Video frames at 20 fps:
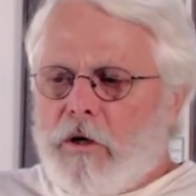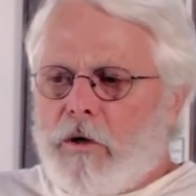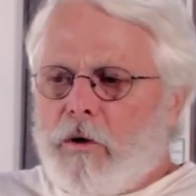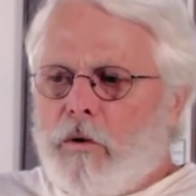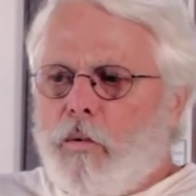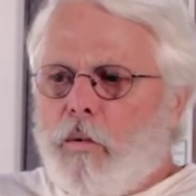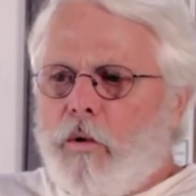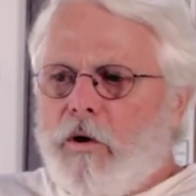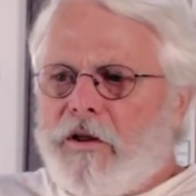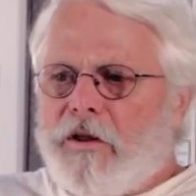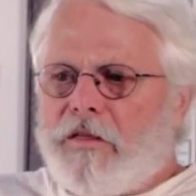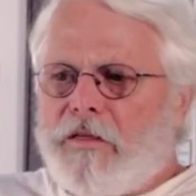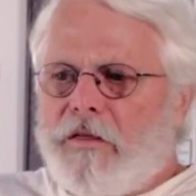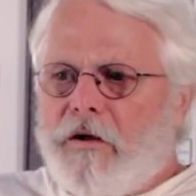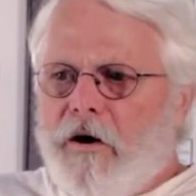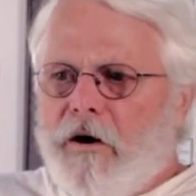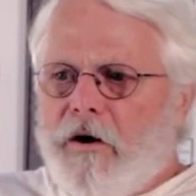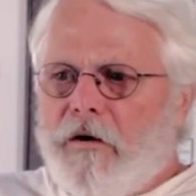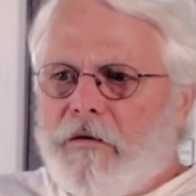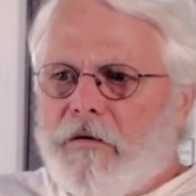with
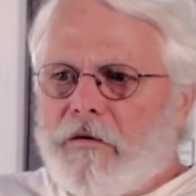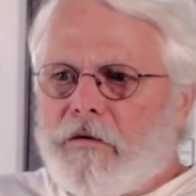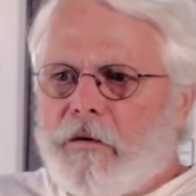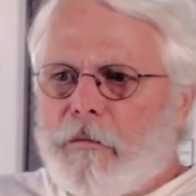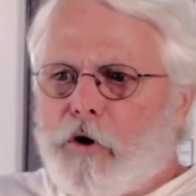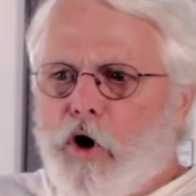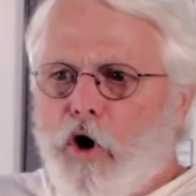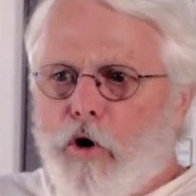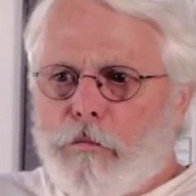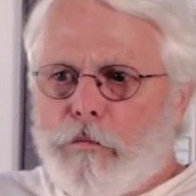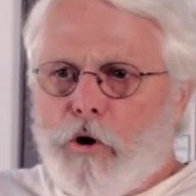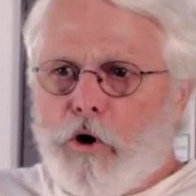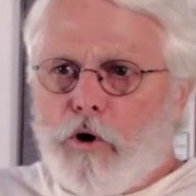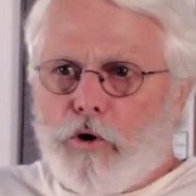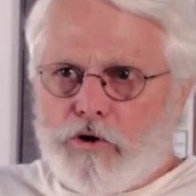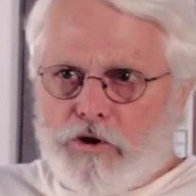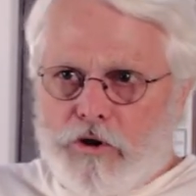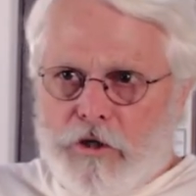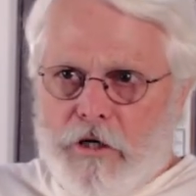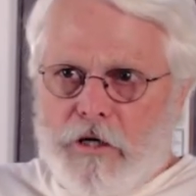some
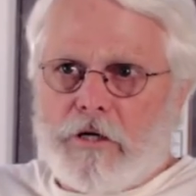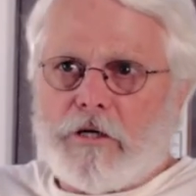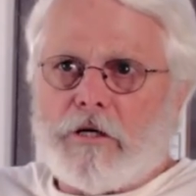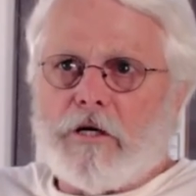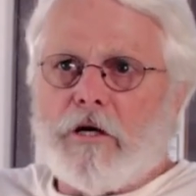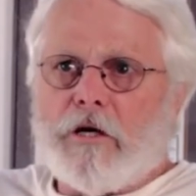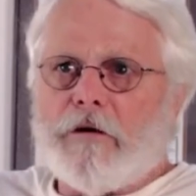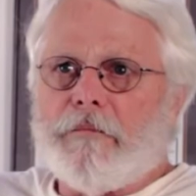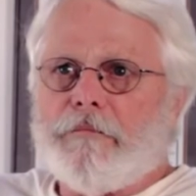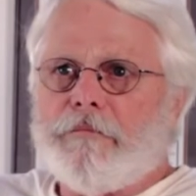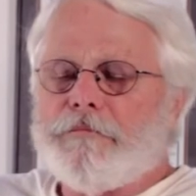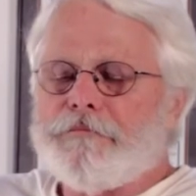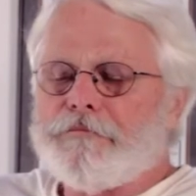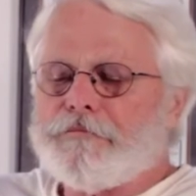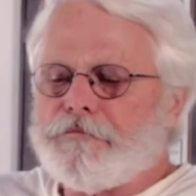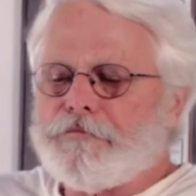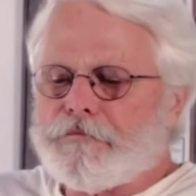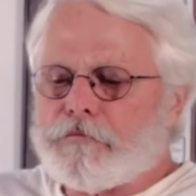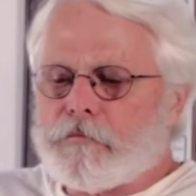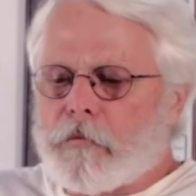GoPros that
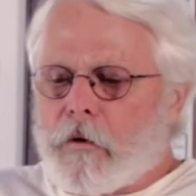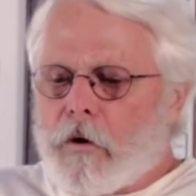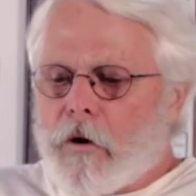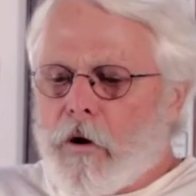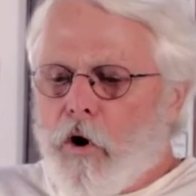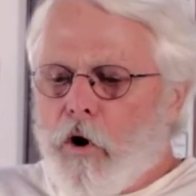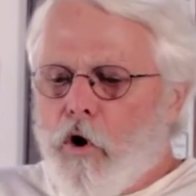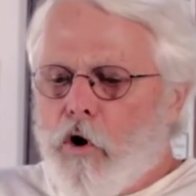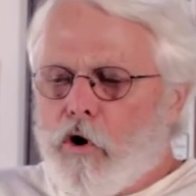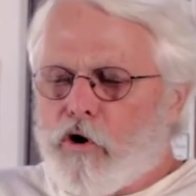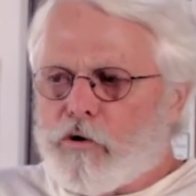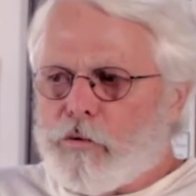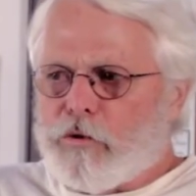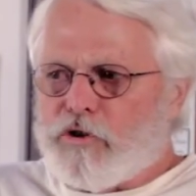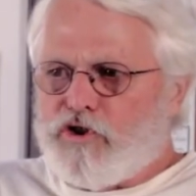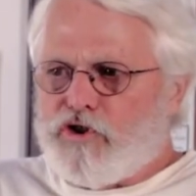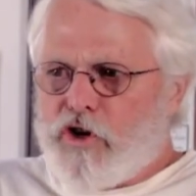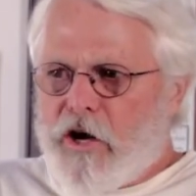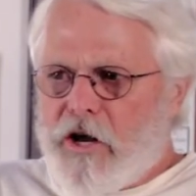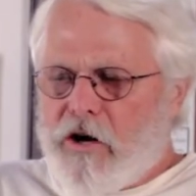Whole Earth
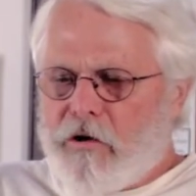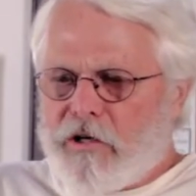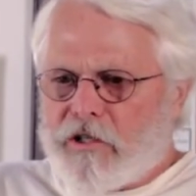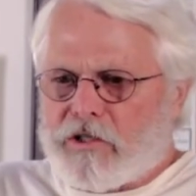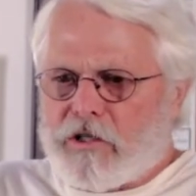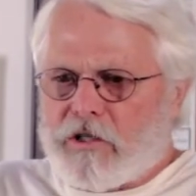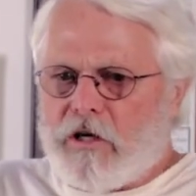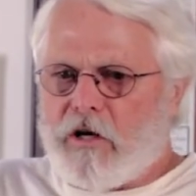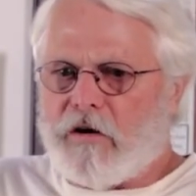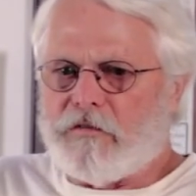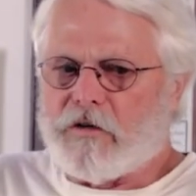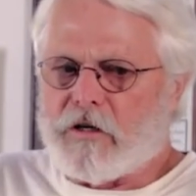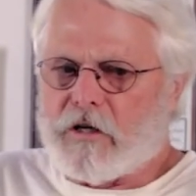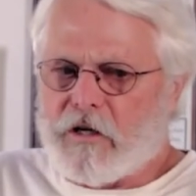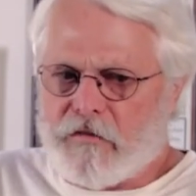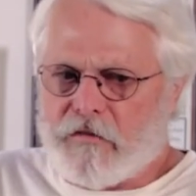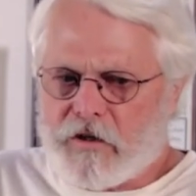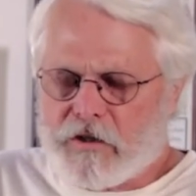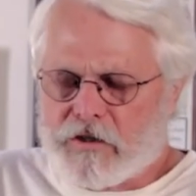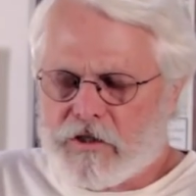was generous enough to
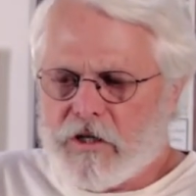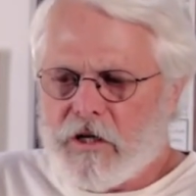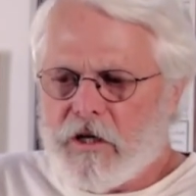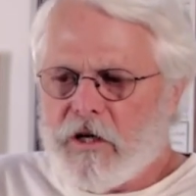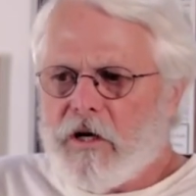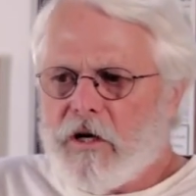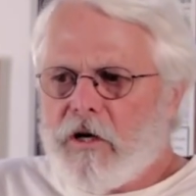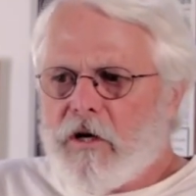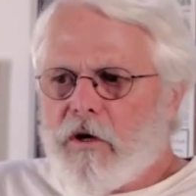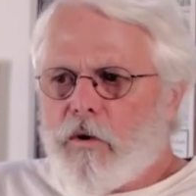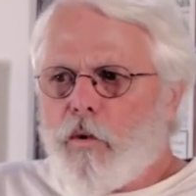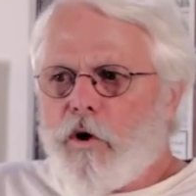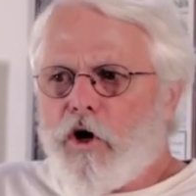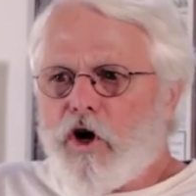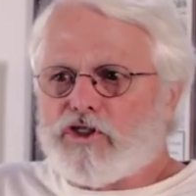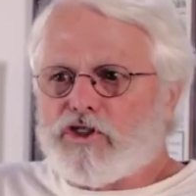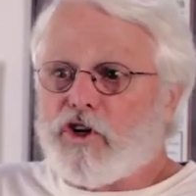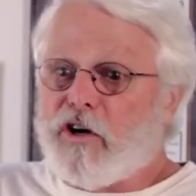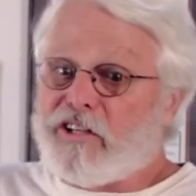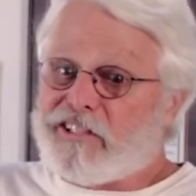give us. We
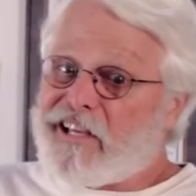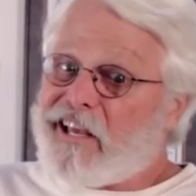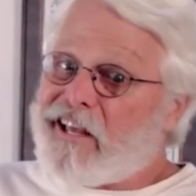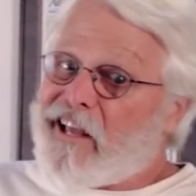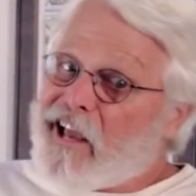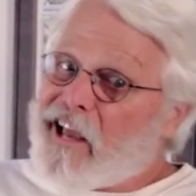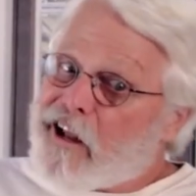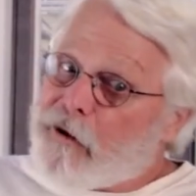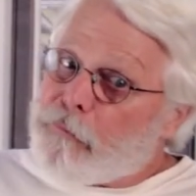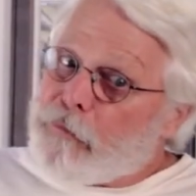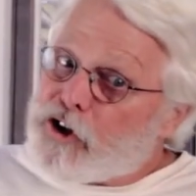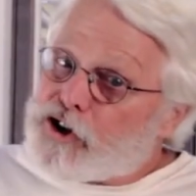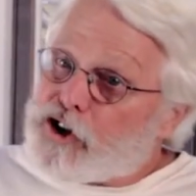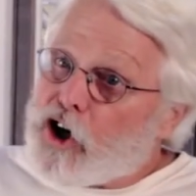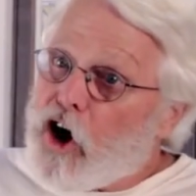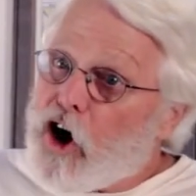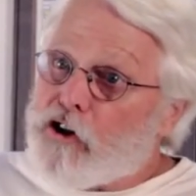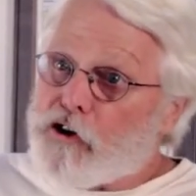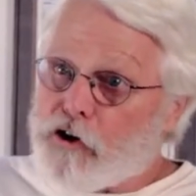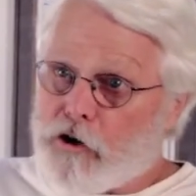also had a bunch
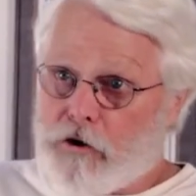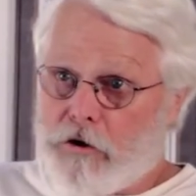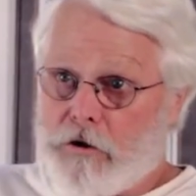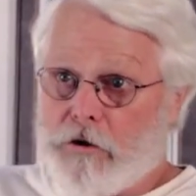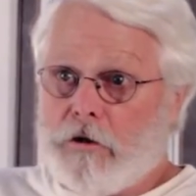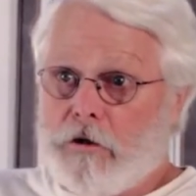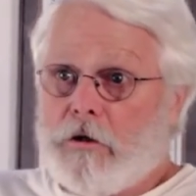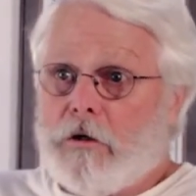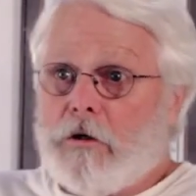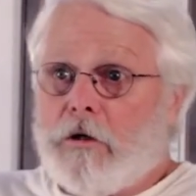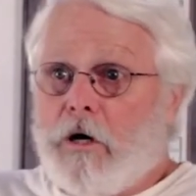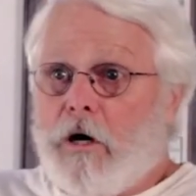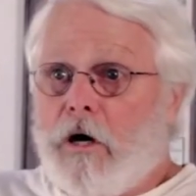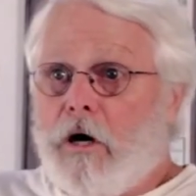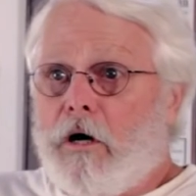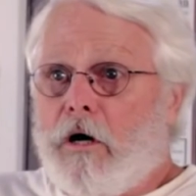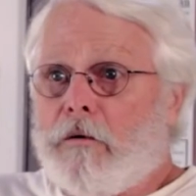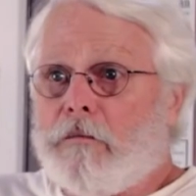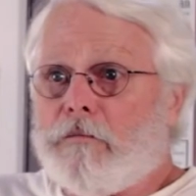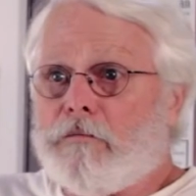of other
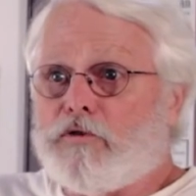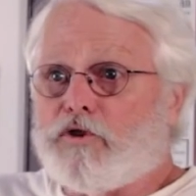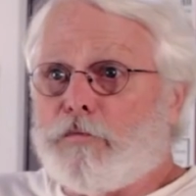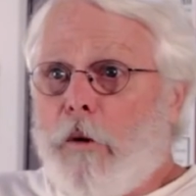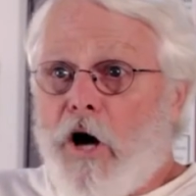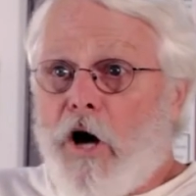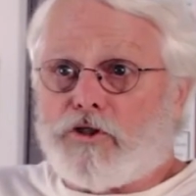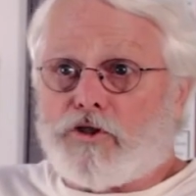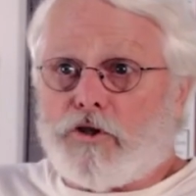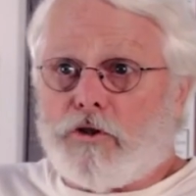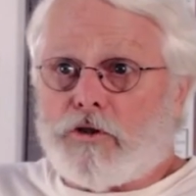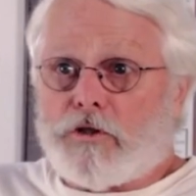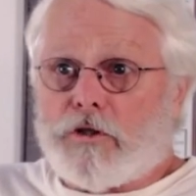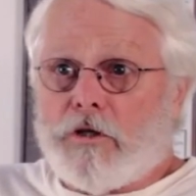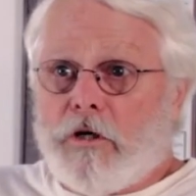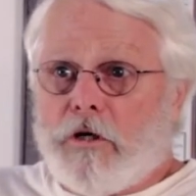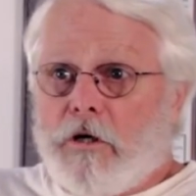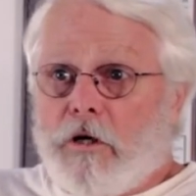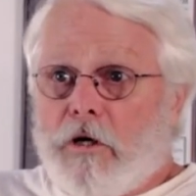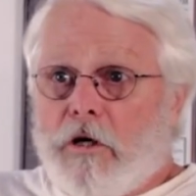sponsors,
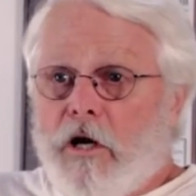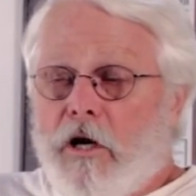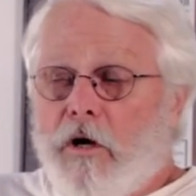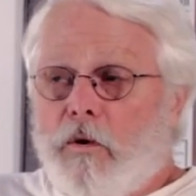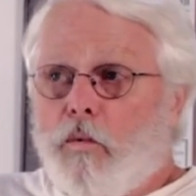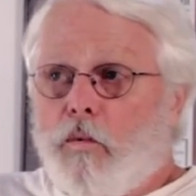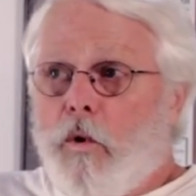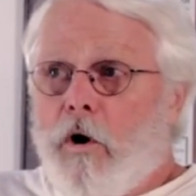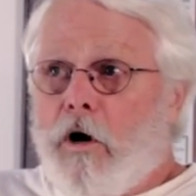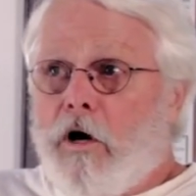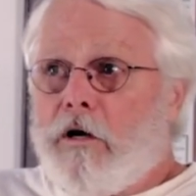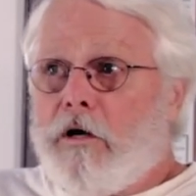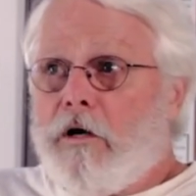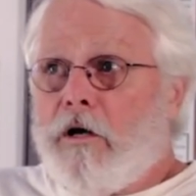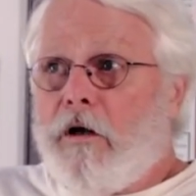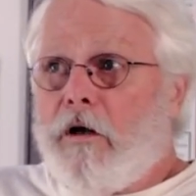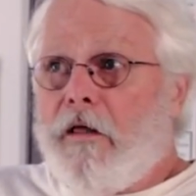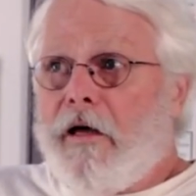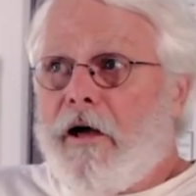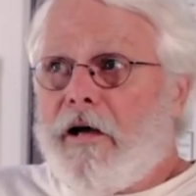and
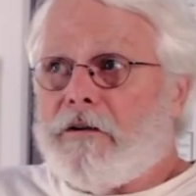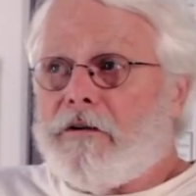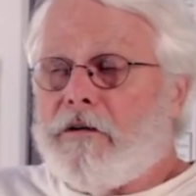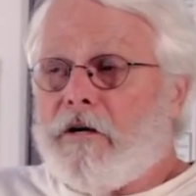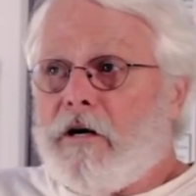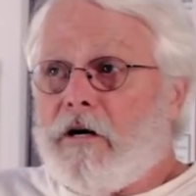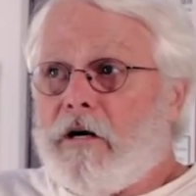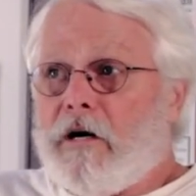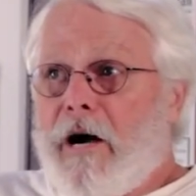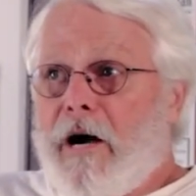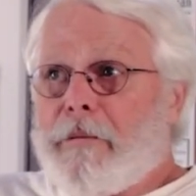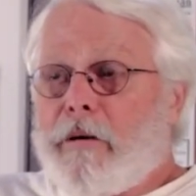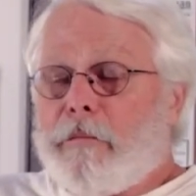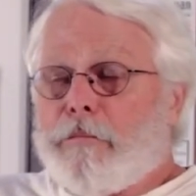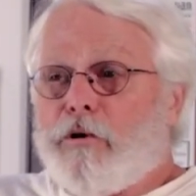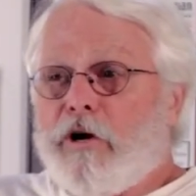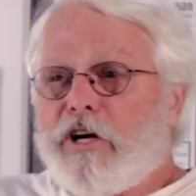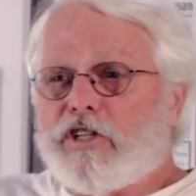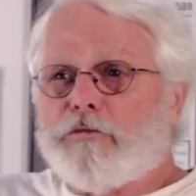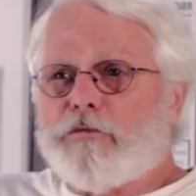one that I'm
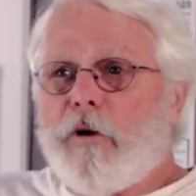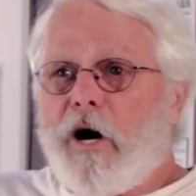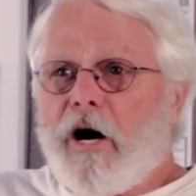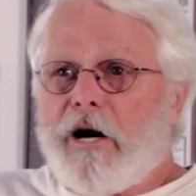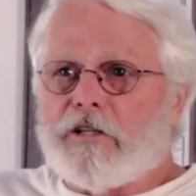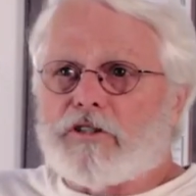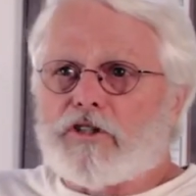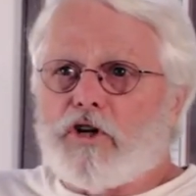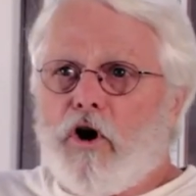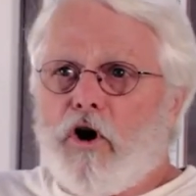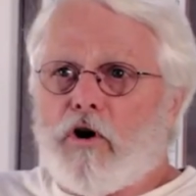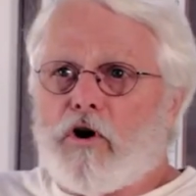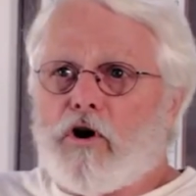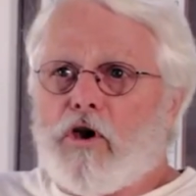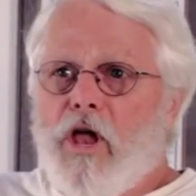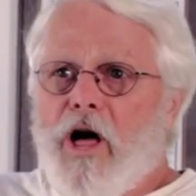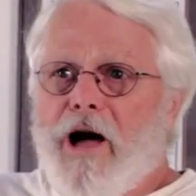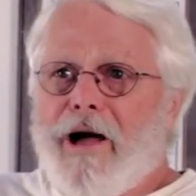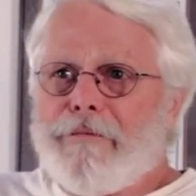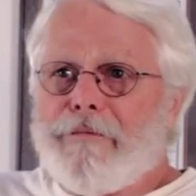impressed by is called
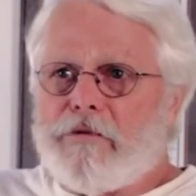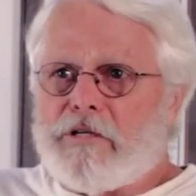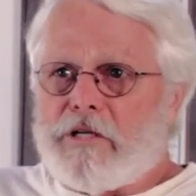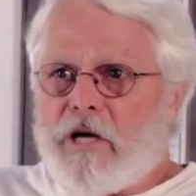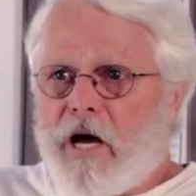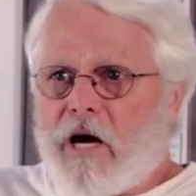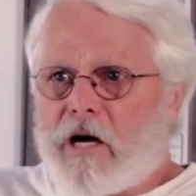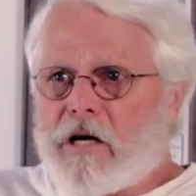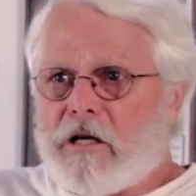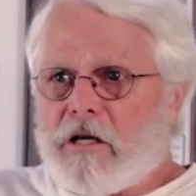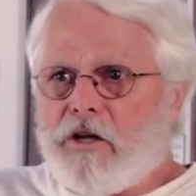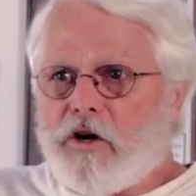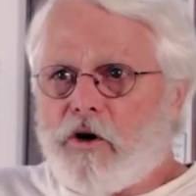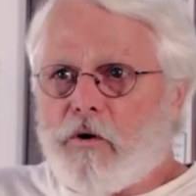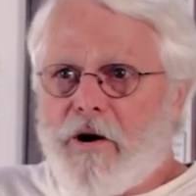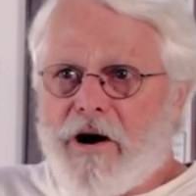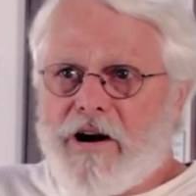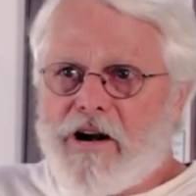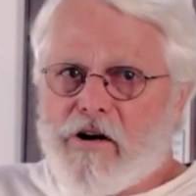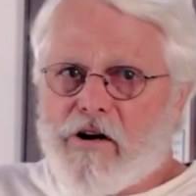Climb Tech, and they're right here